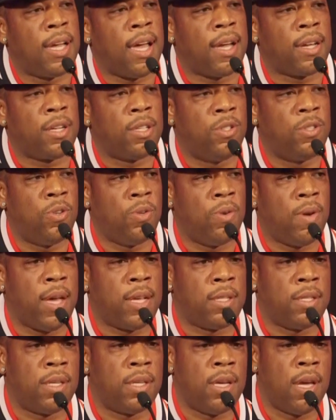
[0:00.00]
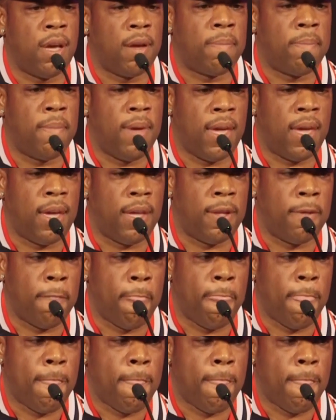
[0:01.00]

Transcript: I could do as a young man.